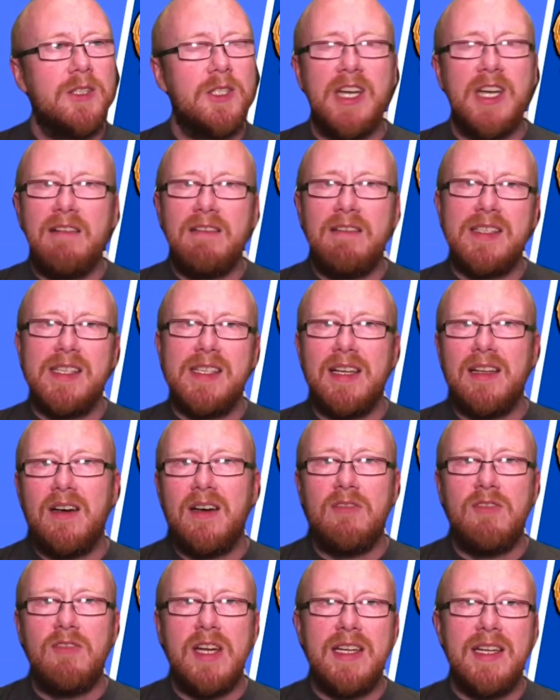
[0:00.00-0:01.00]
ShareASale
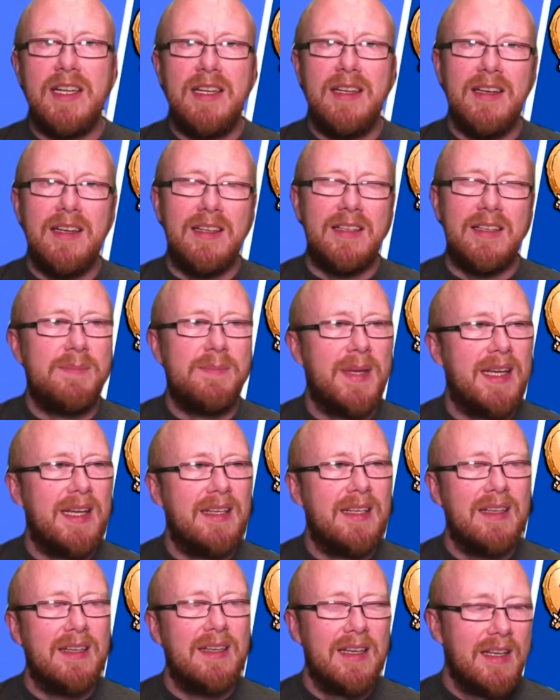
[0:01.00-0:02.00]
already, and it's
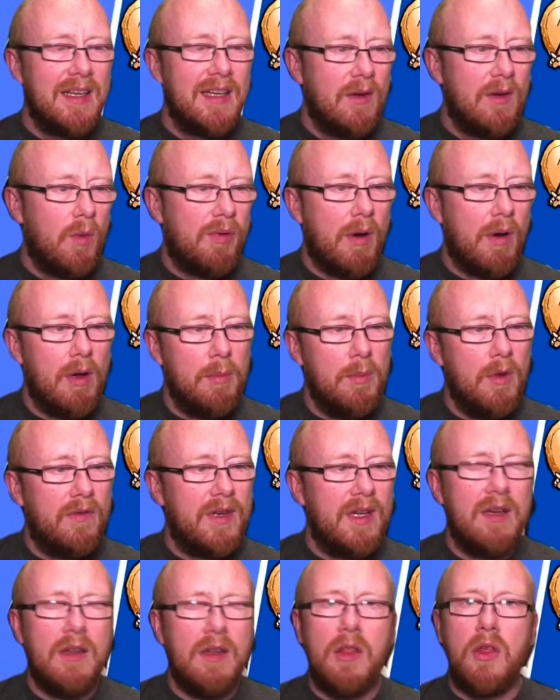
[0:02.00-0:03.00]
been we're probably moving
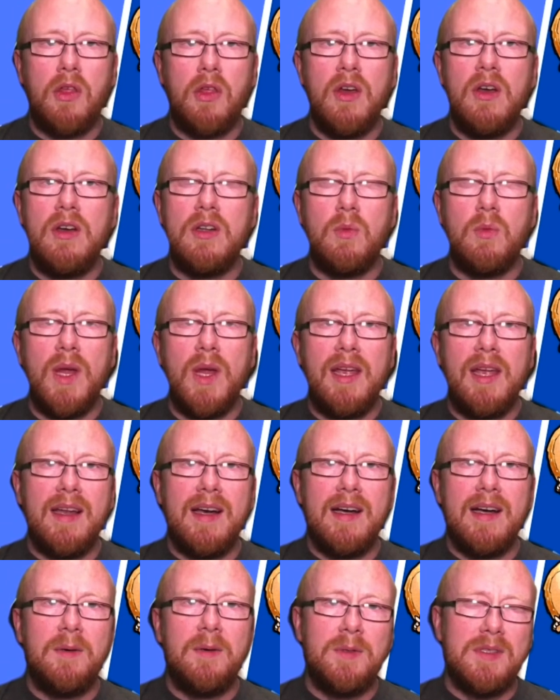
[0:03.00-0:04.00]
into the third week
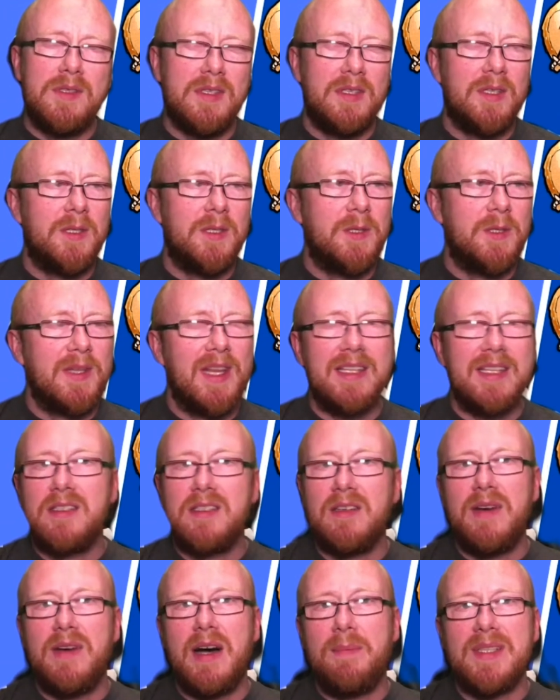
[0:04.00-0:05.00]
now, so that
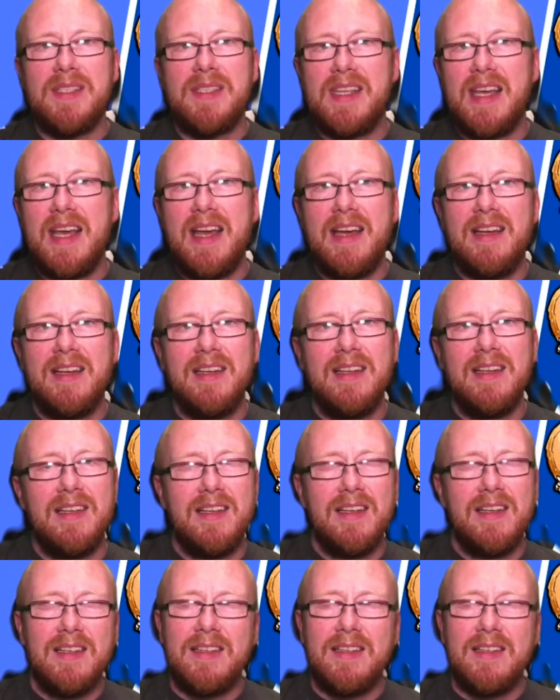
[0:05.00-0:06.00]
stuff happens there.
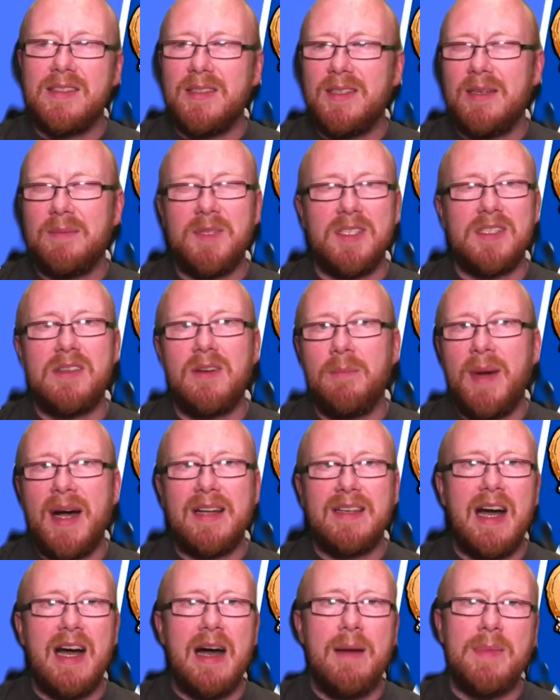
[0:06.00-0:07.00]
Mm-hmm. So I'm just going back
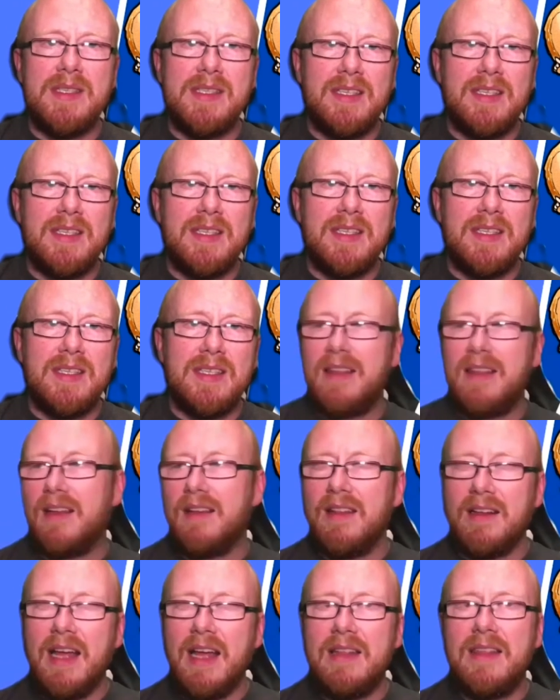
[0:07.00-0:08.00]
to Amazon, get the
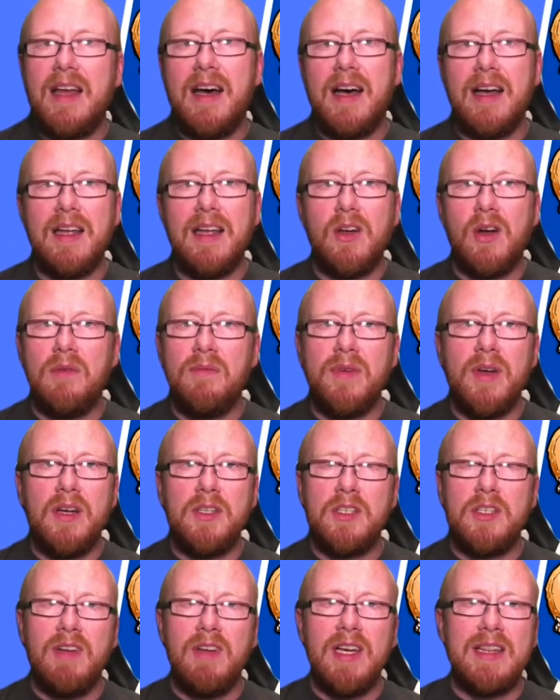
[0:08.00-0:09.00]
get the higher
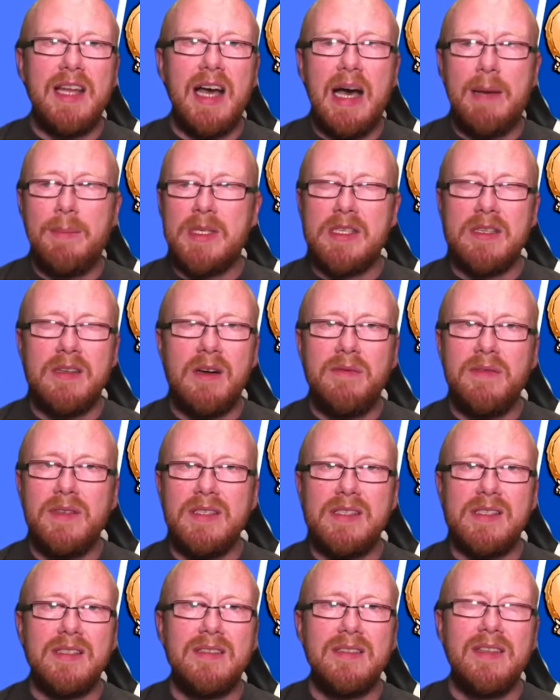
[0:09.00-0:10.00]
conversion rate that Amazon
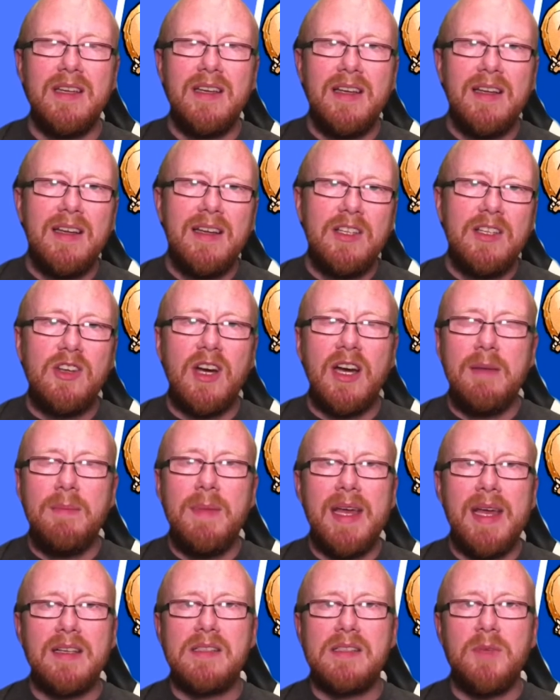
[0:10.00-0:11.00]
offers, and try and
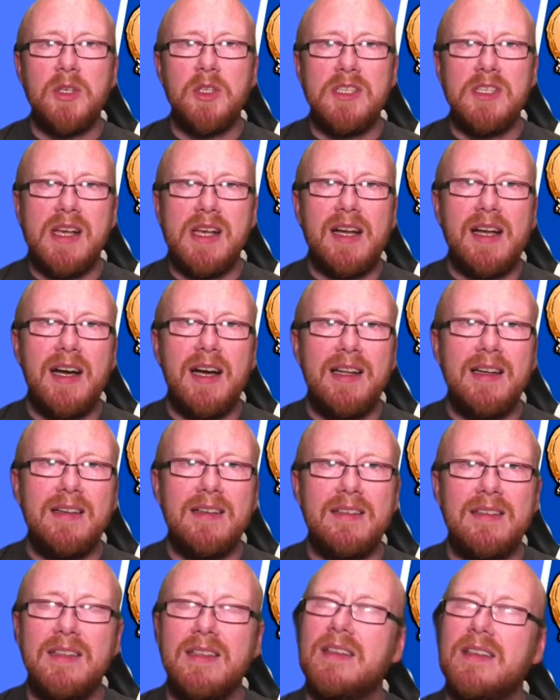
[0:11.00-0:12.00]
make as much as I can
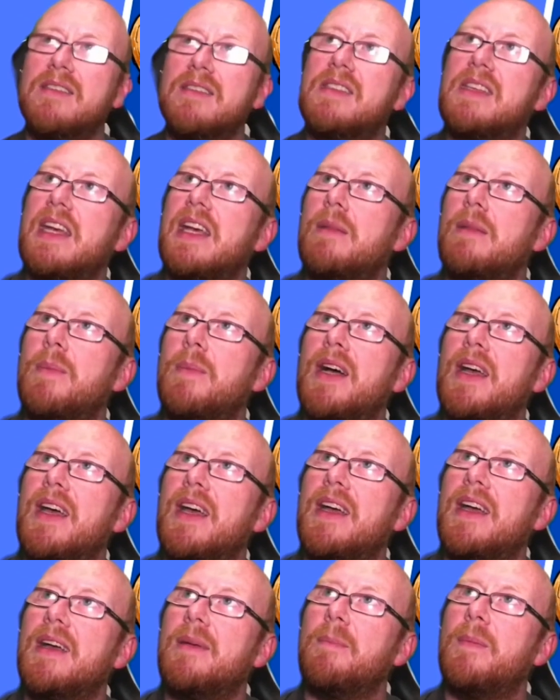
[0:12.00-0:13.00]
to scale
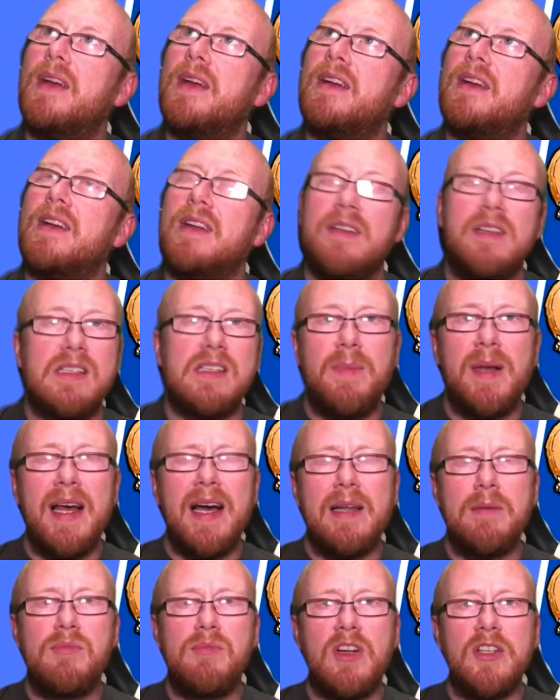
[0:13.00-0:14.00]
my um, display
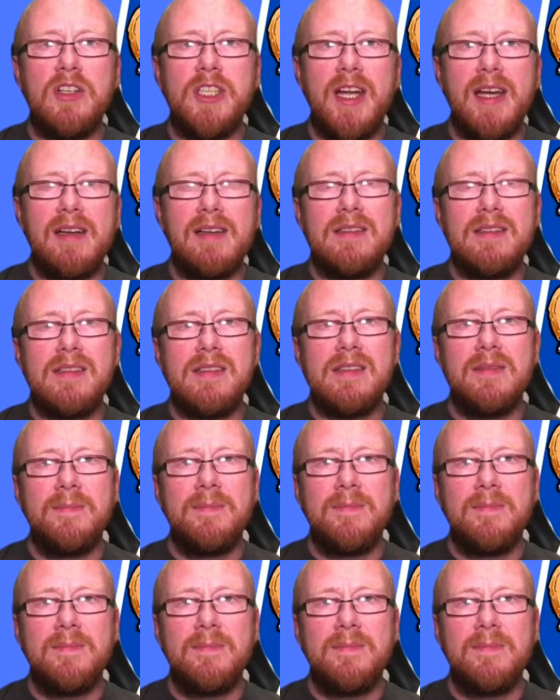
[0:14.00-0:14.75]
ad projects.